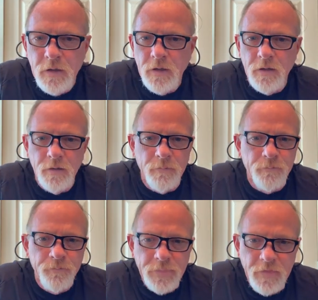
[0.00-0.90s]

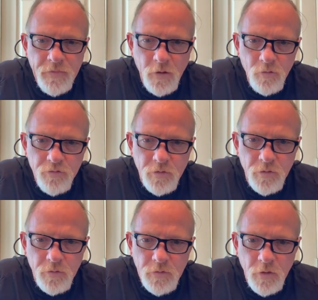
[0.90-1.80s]
Those
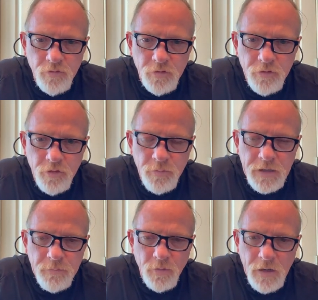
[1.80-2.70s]
are two
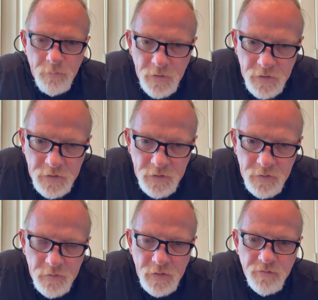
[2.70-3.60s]
people. Hey
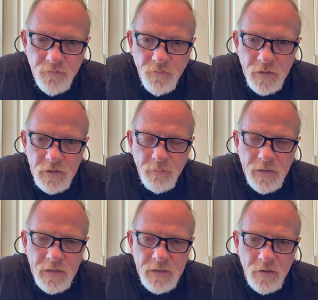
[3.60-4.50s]
Becky, that's a friend of
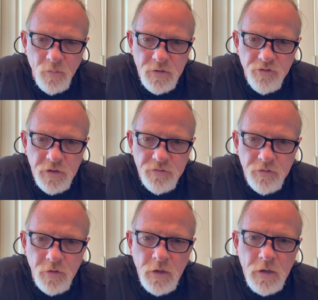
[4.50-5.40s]
mine here in Winchester.